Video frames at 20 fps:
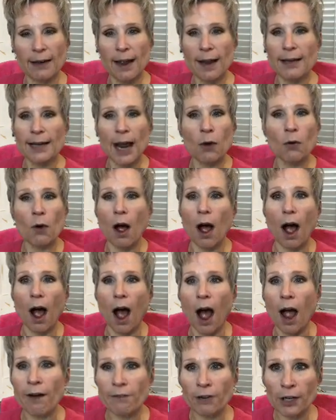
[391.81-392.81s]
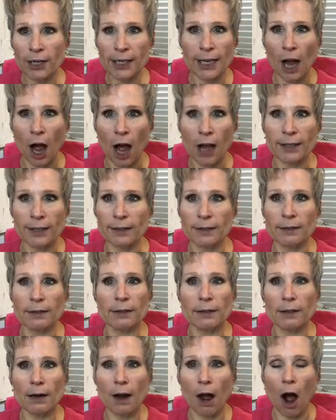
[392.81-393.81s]
Now, I've already gotten
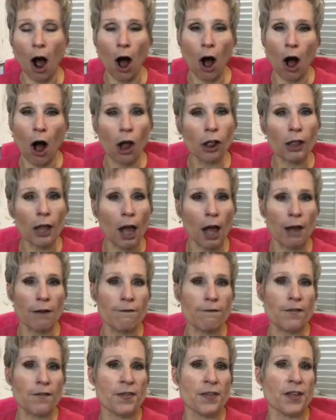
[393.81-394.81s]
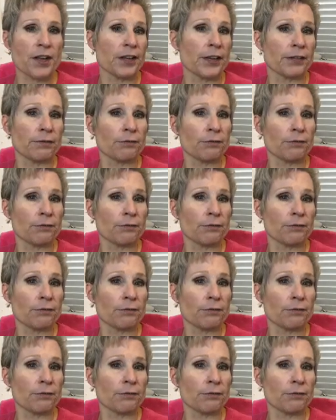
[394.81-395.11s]
all of the